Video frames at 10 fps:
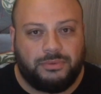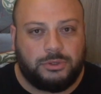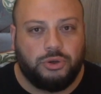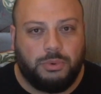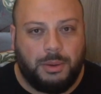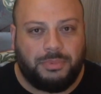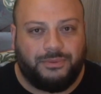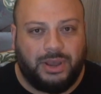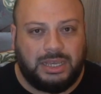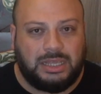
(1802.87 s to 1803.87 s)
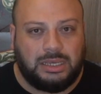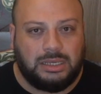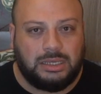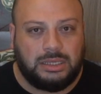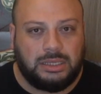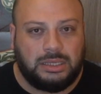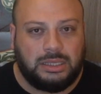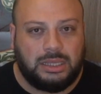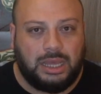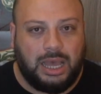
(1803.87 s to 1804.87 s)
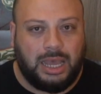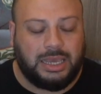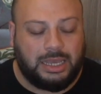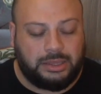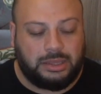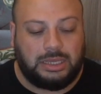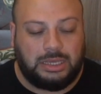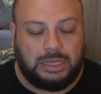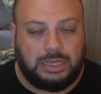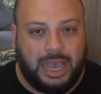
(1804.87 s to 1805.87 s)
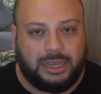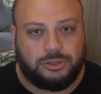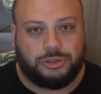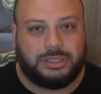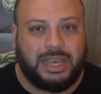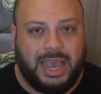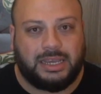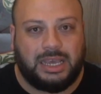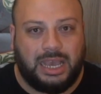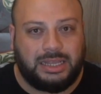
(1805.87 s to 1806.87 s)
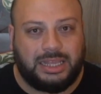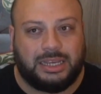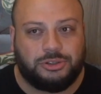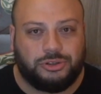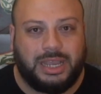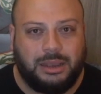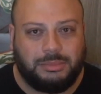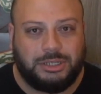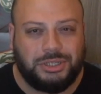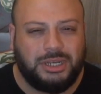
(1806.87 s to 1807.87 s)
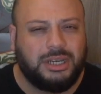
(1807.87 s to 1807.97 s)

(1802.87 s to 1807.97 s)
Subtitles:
2-weapon fighting, I get the extra attack and that extra damage.